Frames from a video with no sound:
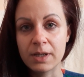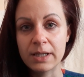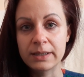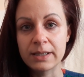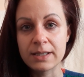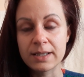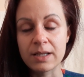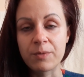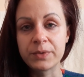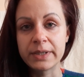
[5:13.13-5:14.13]
it is
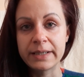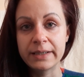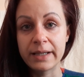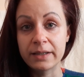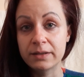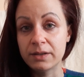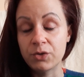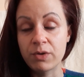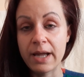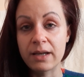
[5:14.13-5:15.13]
something that
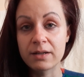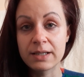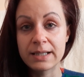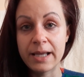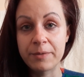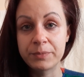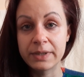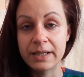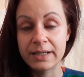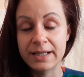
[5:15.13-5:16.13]
you can
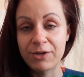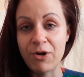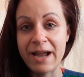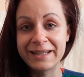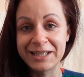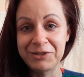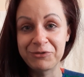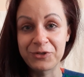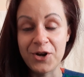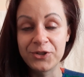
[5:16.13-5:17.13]
accept, and it's right in
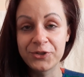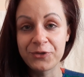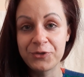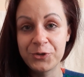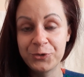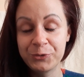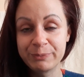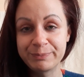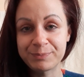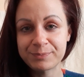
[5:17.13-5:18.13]
front of you,
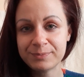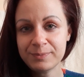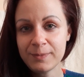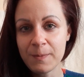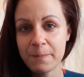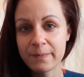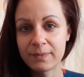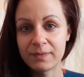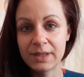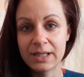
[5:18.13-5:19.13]

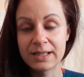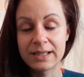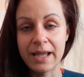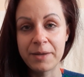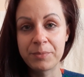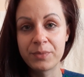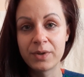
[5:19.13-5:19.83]
this step,